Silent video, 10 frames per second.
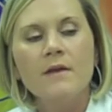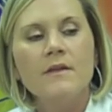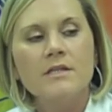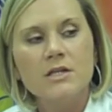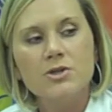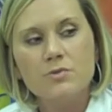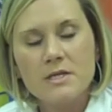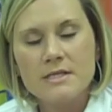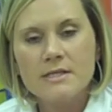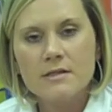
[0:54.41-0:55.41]
The teacher
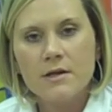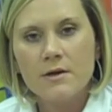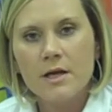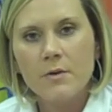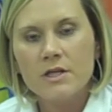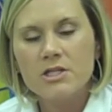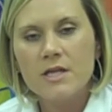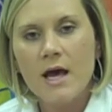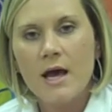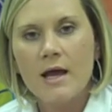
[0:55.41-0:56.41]
reads a scenario each
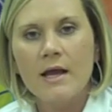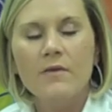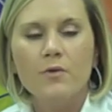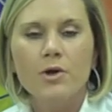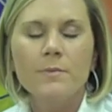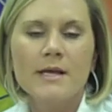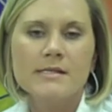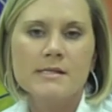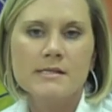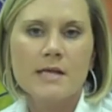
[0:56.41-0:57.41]
day, and the group
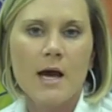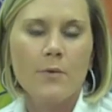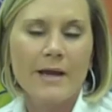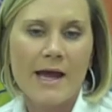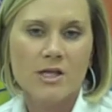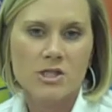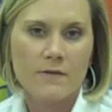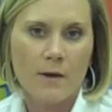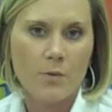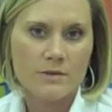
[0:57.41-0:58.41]
has to decide what
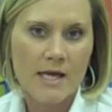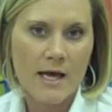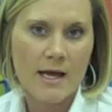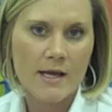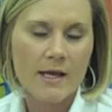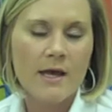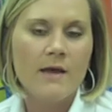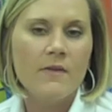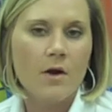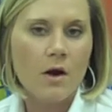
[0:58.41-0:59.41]
action they will take.
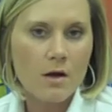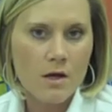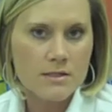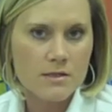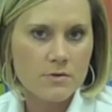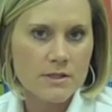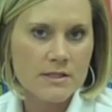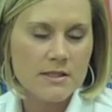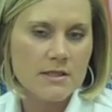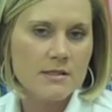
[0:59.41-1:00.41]
There are
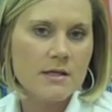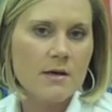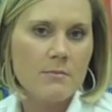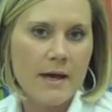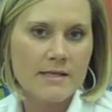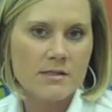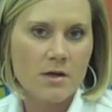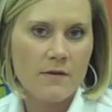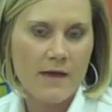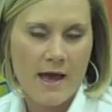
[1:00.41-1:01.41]
consequences based
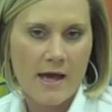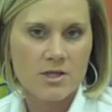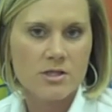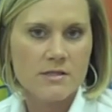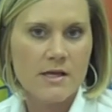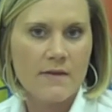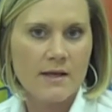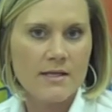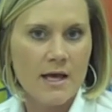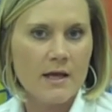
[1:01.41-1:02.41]
on the actions that
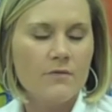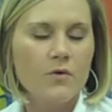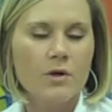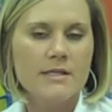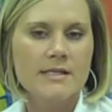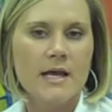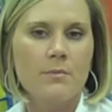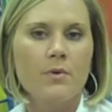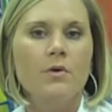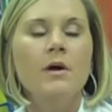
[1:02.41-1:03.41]
they take. For
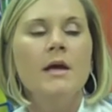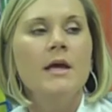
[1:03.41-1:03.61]
example,